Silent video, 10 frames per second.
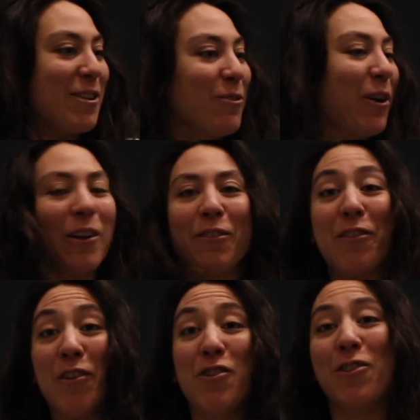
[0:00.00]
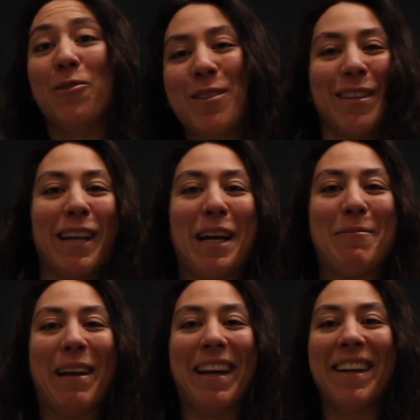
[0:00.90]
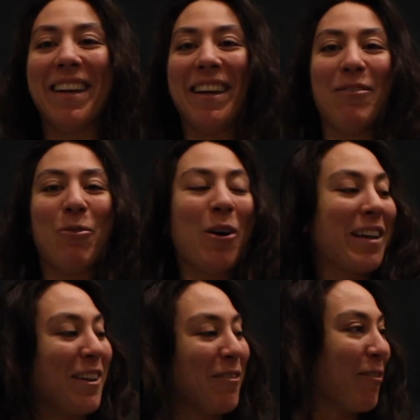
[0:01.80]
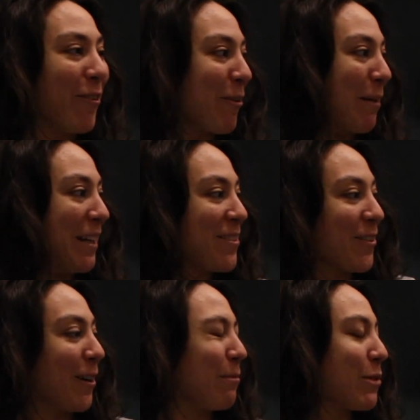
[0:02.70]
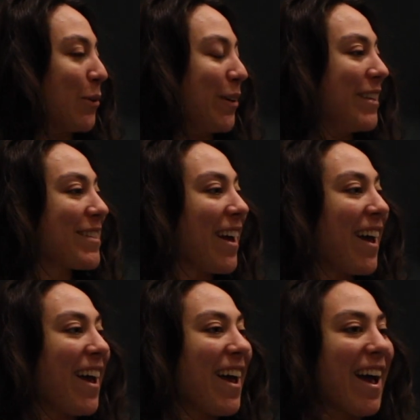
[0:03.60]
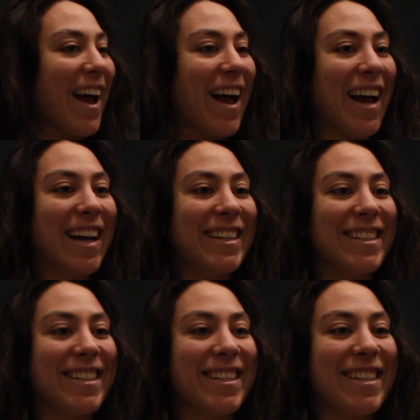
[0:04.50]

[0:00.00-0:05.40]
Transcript: you all of the juice that I made and walking you through it on my Instagram stories. And